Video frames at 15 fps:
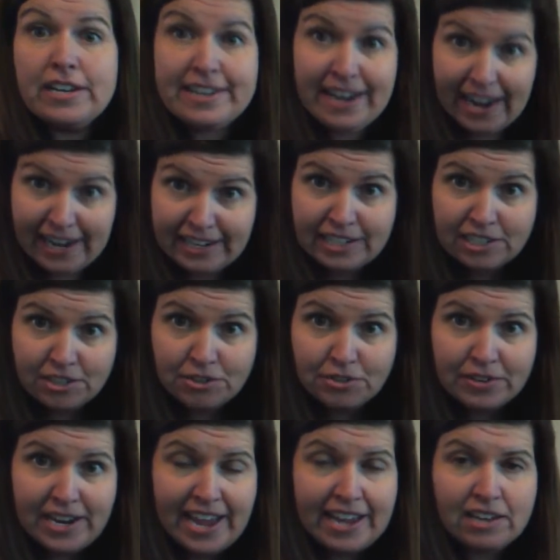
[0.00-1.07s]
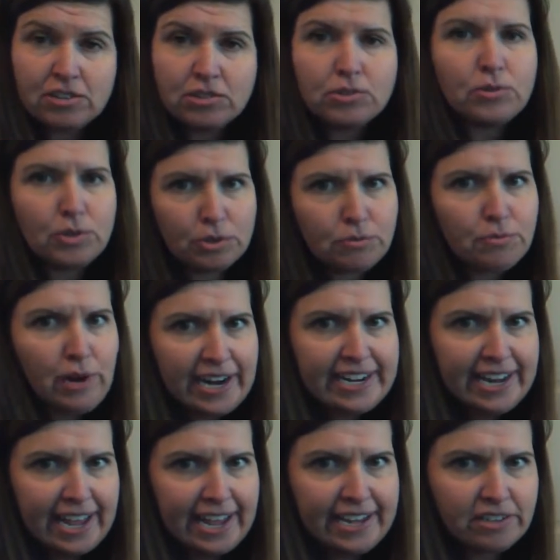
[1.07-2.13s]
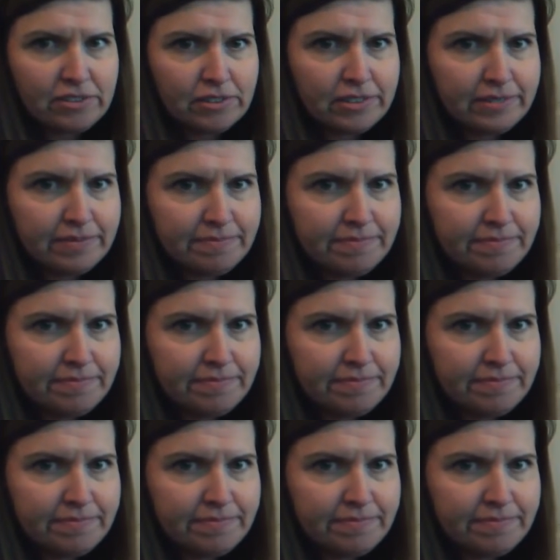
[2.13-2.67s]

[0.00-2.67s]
90-degree angle or a right angle.